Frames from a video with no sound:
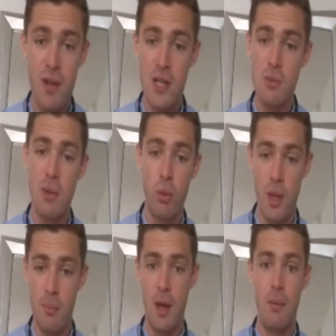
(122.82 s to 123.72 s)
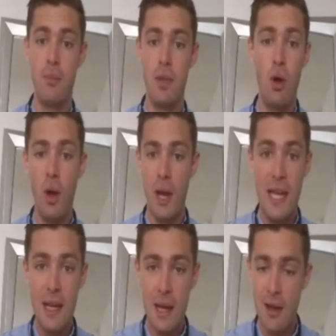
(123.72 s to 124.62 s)
month with it, but I'm not
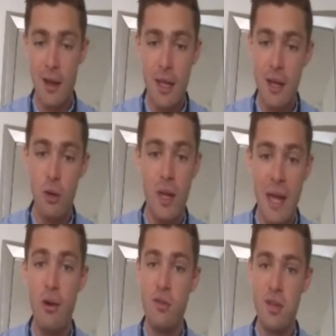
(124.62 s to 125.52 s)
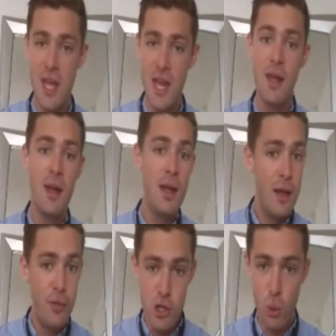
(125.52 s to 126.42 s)
legally, I cannot guarantee
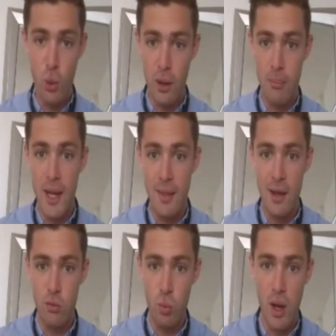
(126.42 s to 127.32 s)
that you're going to make that as well.